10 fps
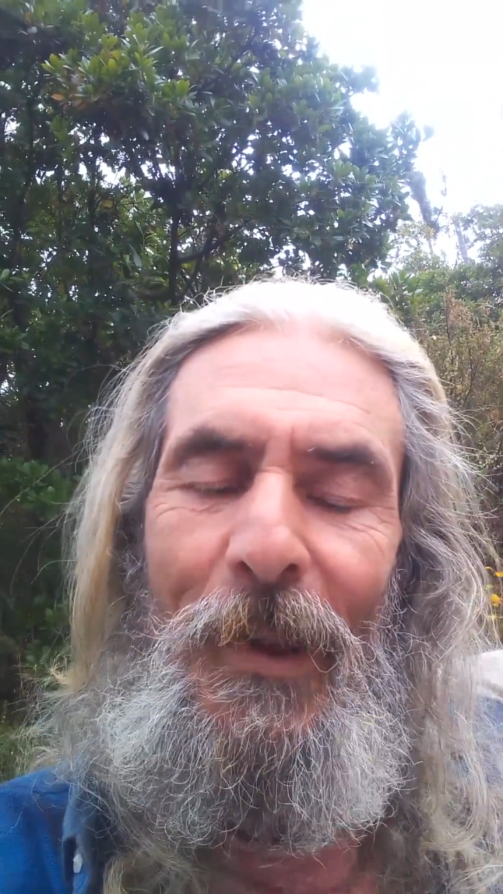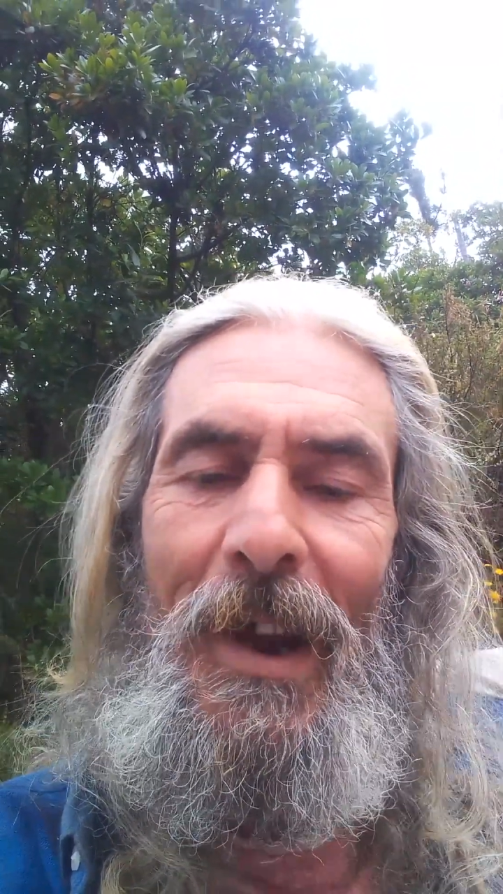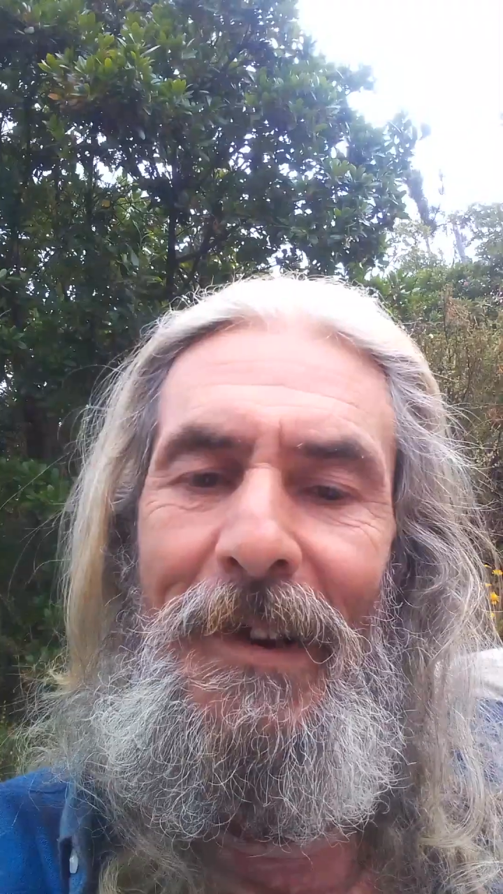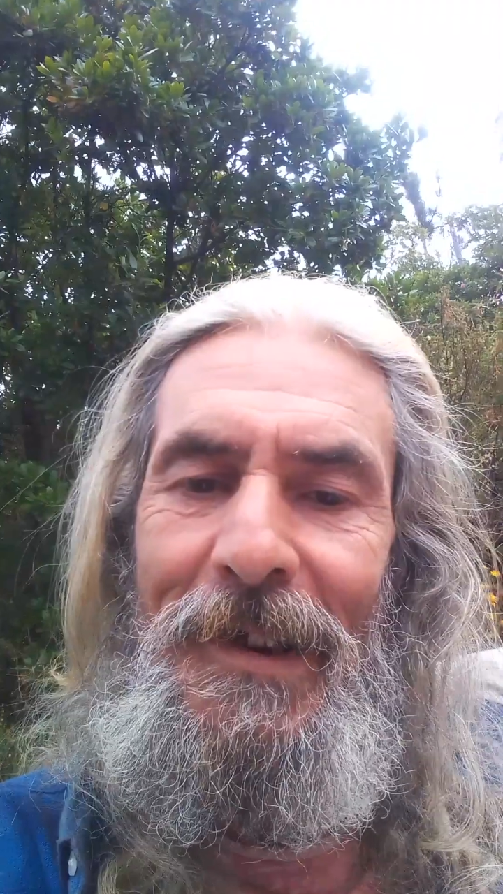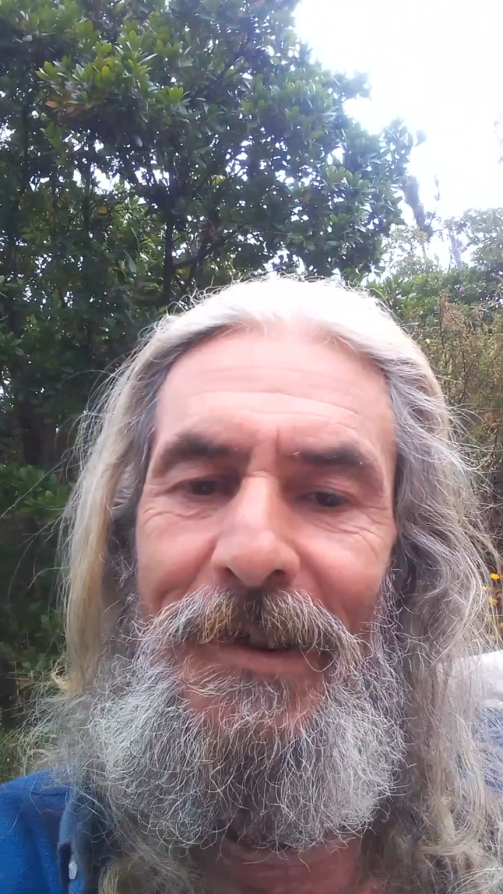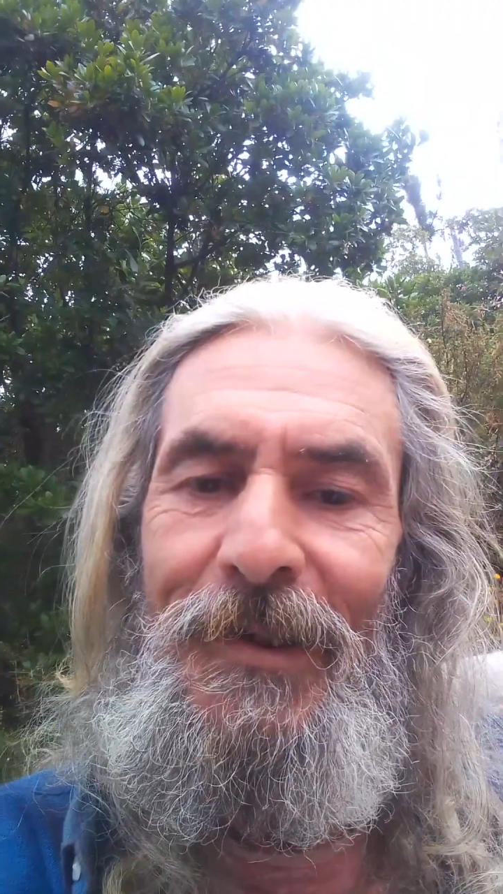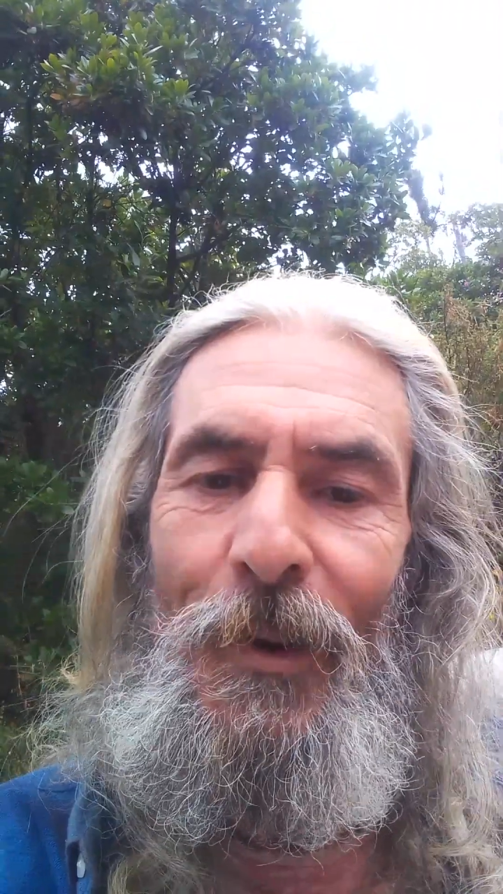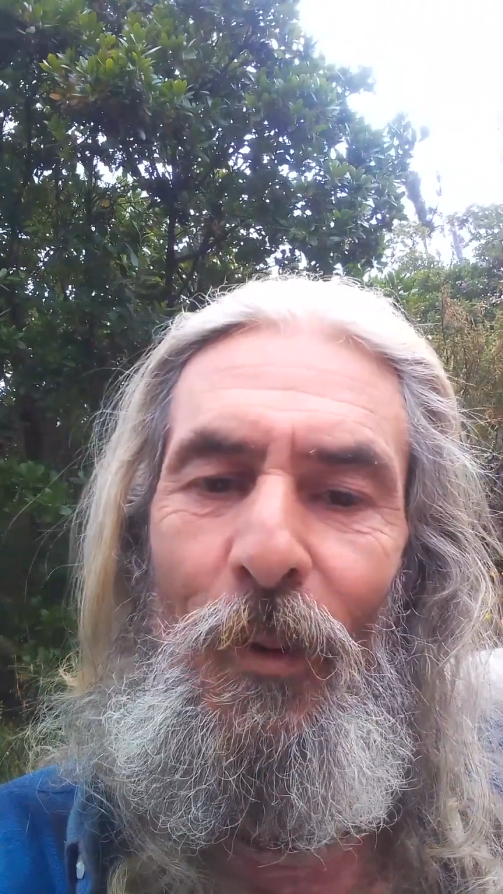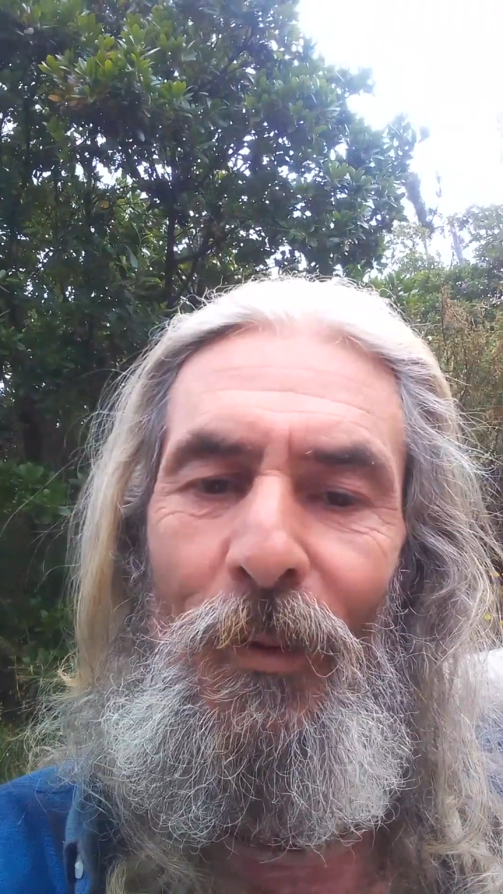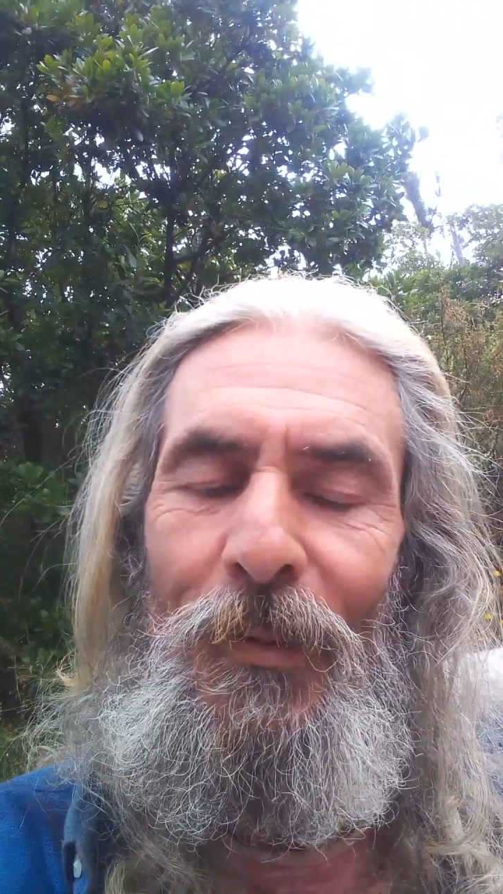That is
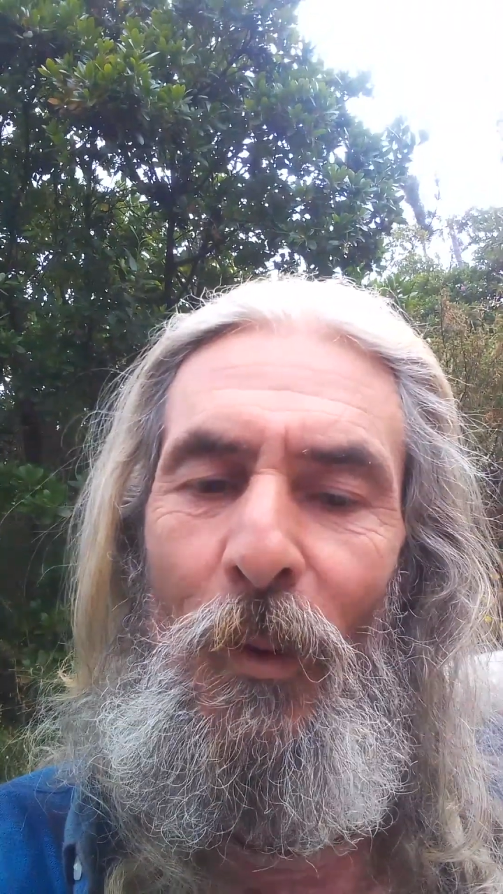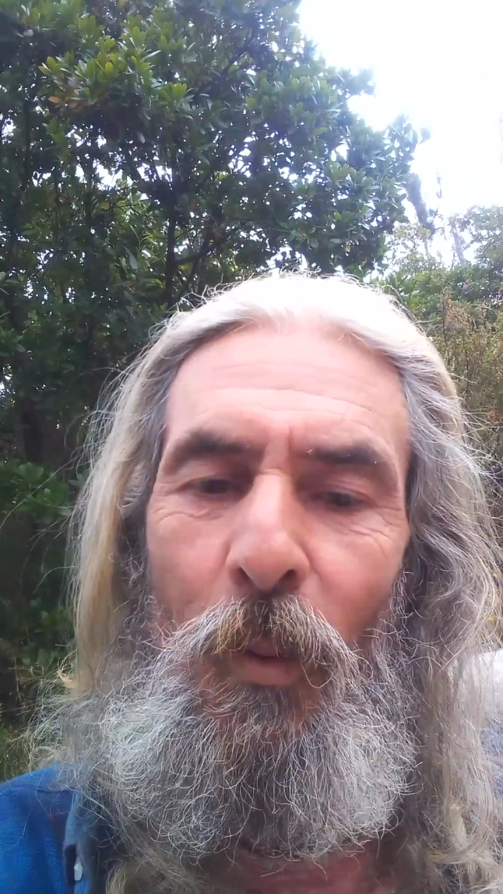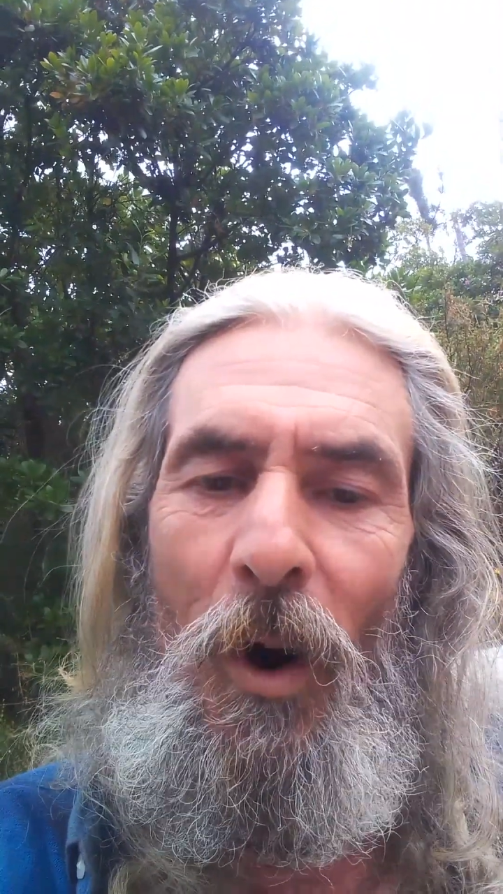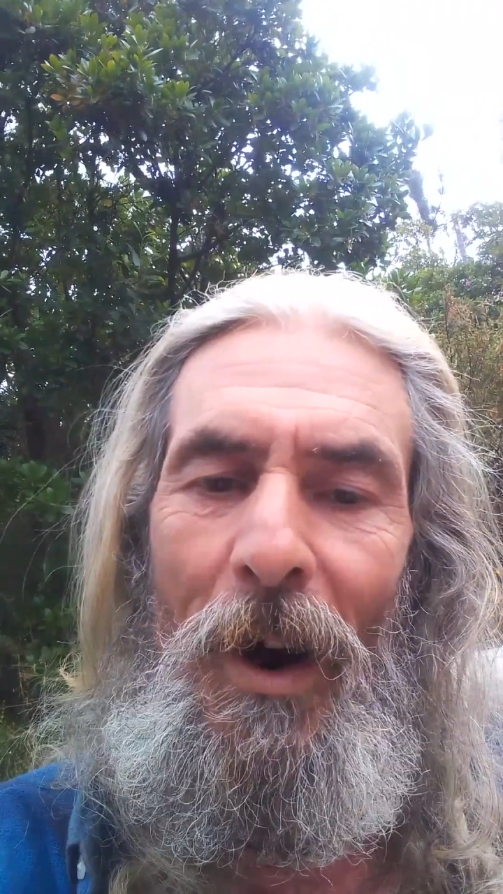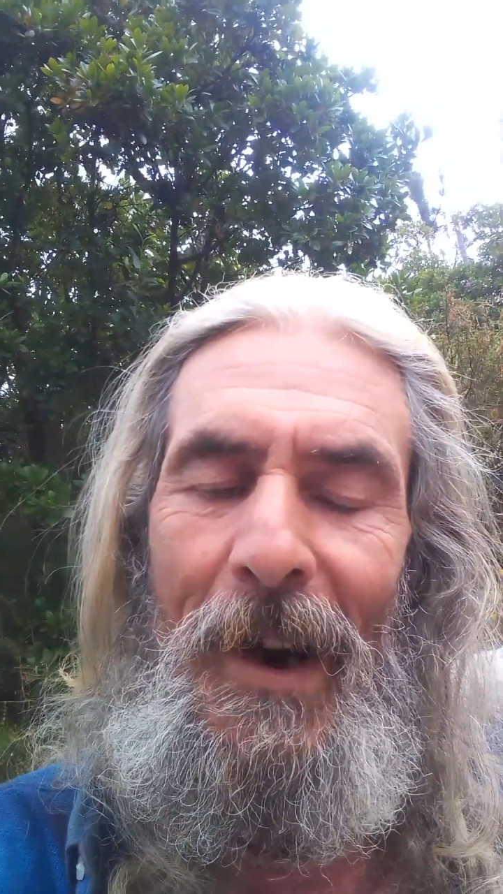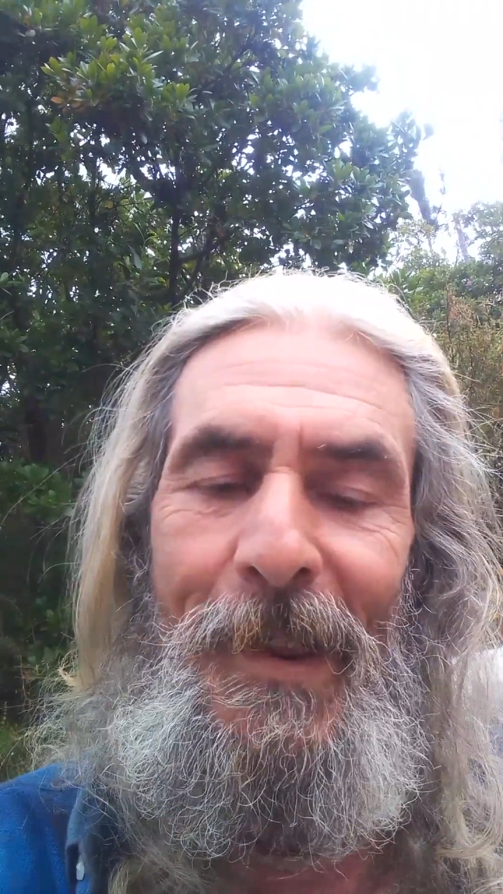the why.